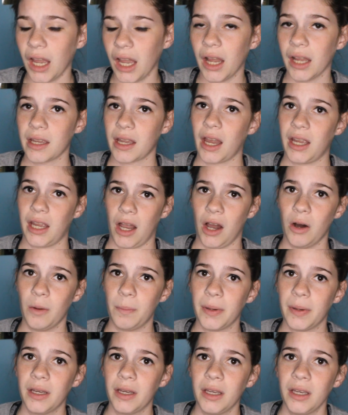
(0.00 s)
I
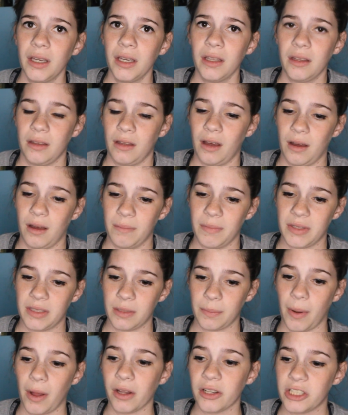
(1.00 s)
hope this
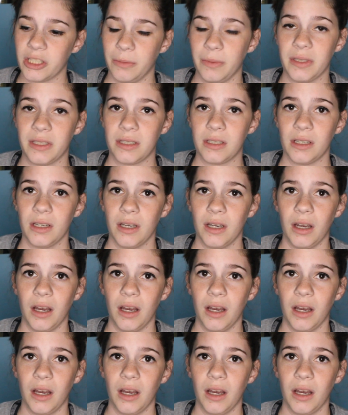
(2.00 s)
apology was